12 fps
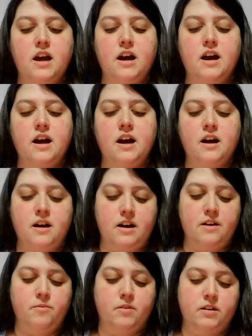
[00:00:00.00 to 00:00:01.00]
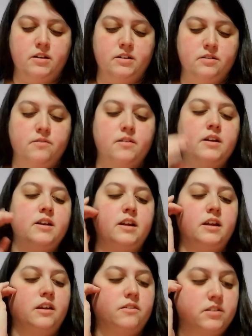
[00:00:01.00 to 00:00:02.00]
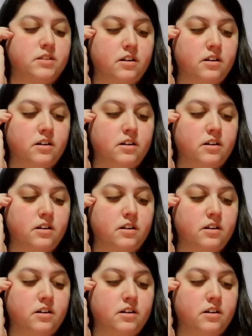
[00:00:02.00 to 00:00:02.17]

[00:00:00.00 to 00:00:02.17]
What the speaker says: I wanted to run, and he was